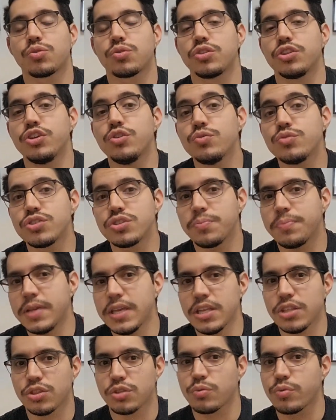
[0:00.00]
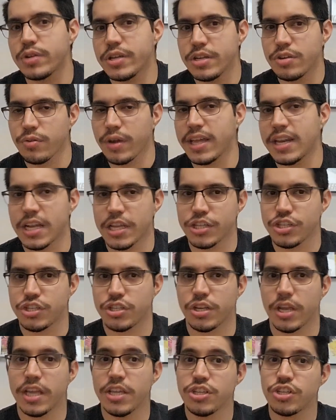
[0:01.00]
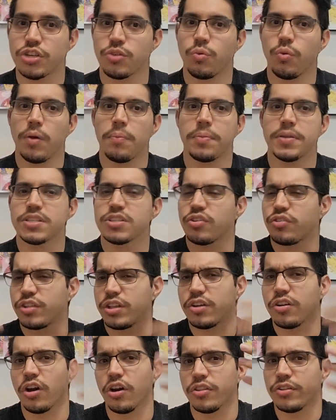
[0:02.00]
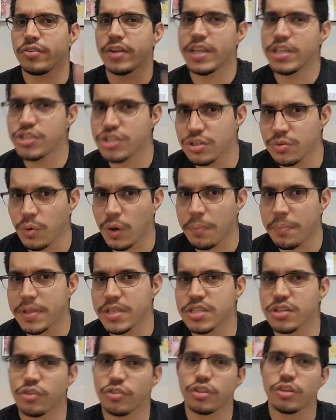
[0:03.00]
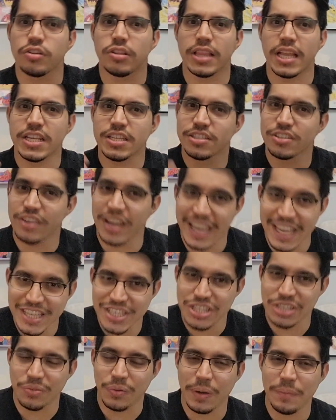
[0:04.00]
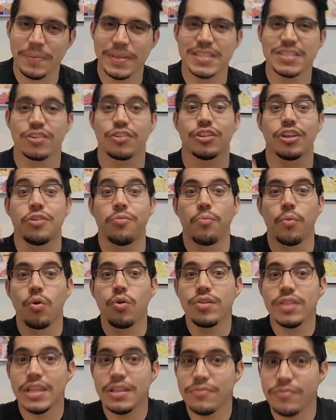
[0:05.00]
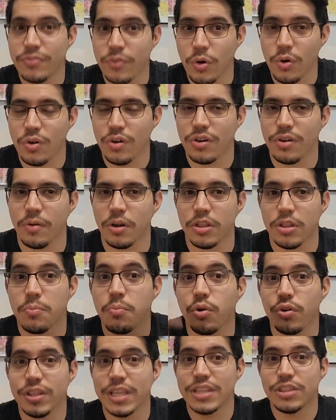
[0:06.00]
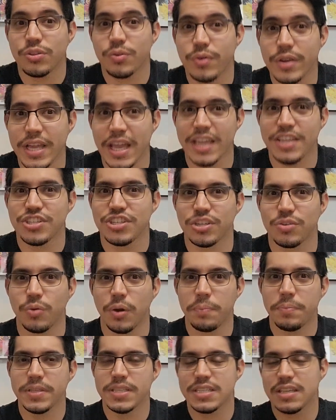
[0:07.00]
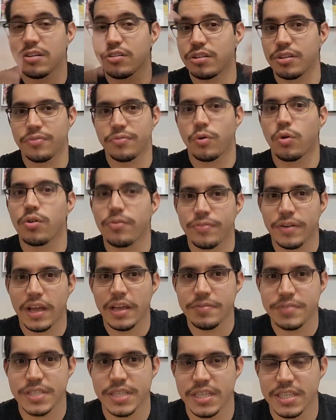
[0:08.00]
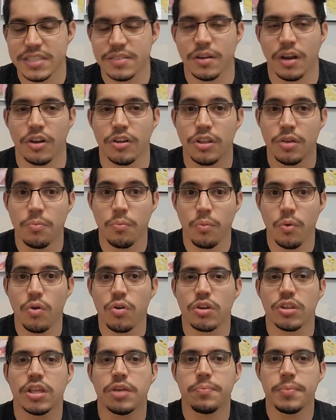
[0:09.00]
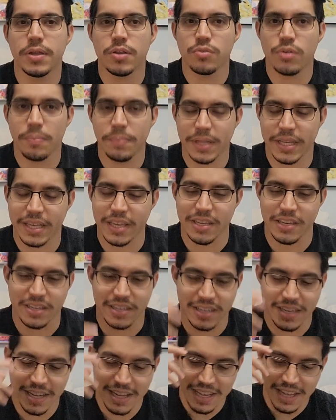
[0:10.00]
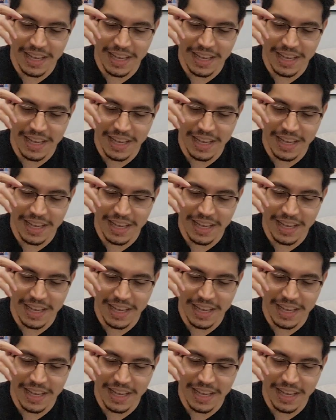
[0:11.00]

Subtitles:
used to be three great ancient weapons, are there other ancient weapons? Are there lesser ancient weapons? Are there more than four? Are there more than three ancient weapons? Are there four, five, six? Are there more? Are they being replicated?